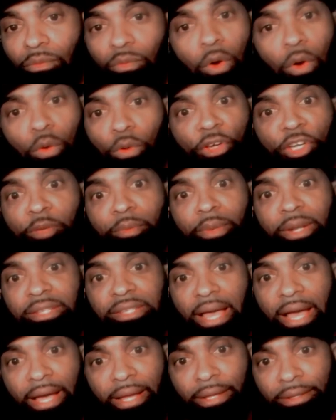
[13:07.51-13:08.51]
Won't look him in
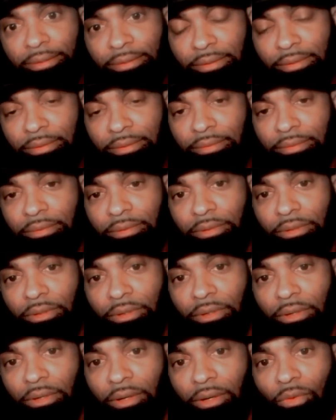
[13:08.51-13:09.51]
his eyes.
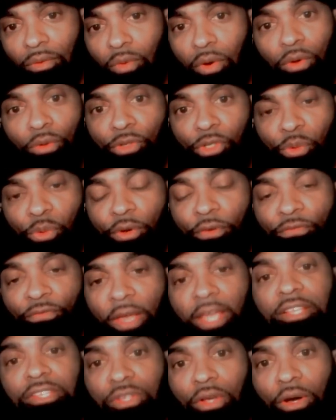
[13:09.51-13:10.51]
Won't do a
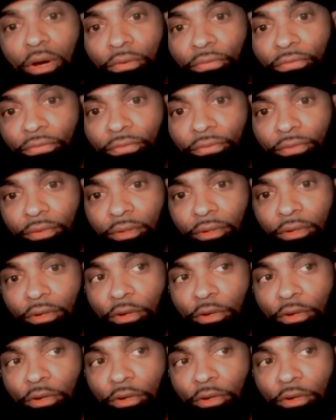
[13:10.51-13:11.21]
face-off.